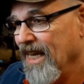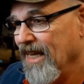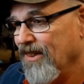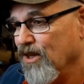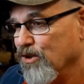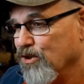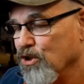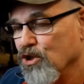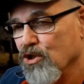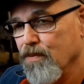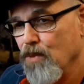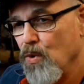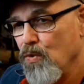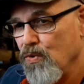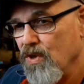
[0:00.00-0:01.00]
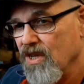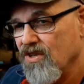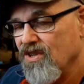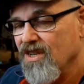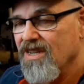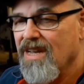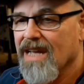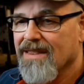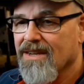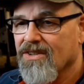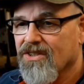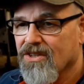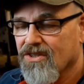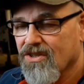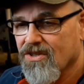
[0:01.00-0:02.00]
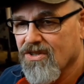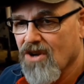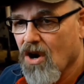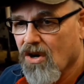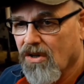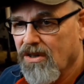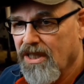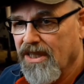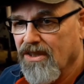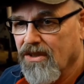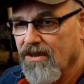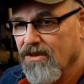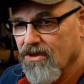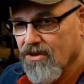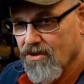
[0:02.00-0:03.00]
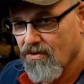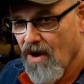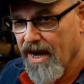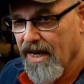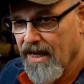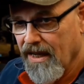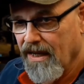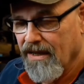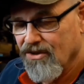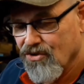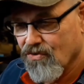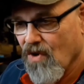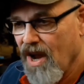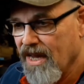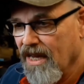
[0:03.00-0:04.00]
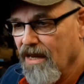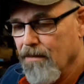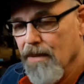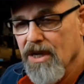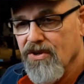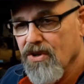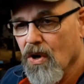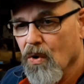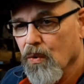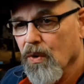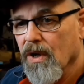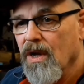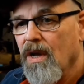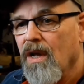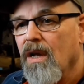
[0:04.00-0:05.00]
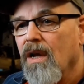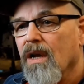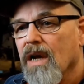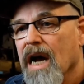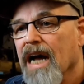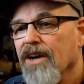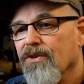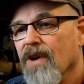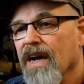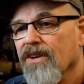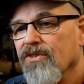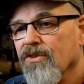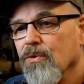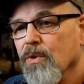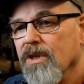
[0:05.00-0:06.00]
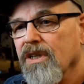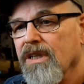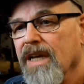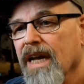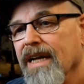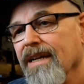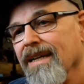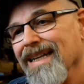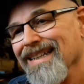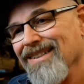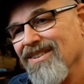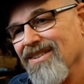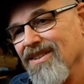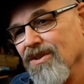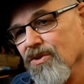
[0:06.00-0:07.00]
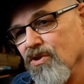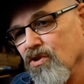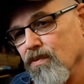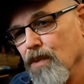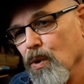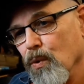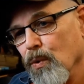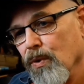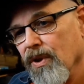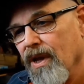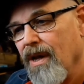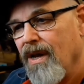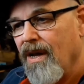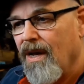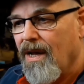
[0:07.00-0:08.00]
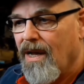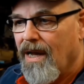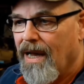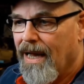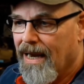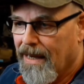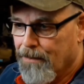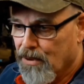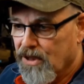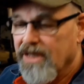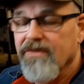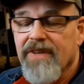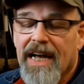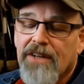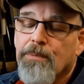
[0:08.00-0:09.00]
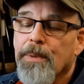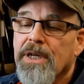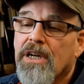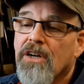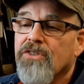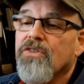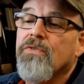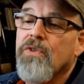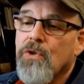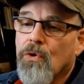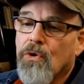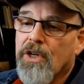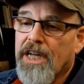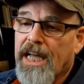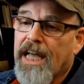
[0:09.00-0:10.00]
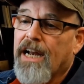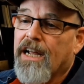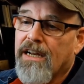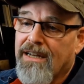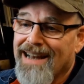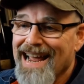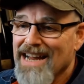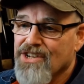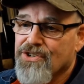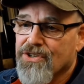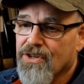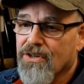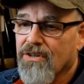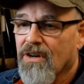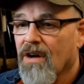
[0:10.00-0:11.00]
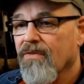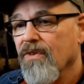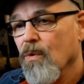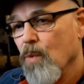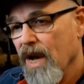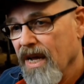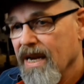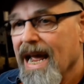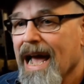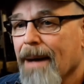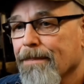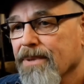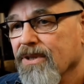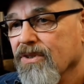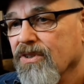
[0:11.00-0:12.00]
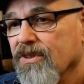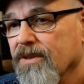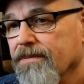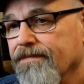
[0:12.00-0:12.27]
there's a smoothness, yet there's a startling, striking mid-tone contrast to it, yet it's still smooth. And I believe that's because of the organic nature of the way it happens.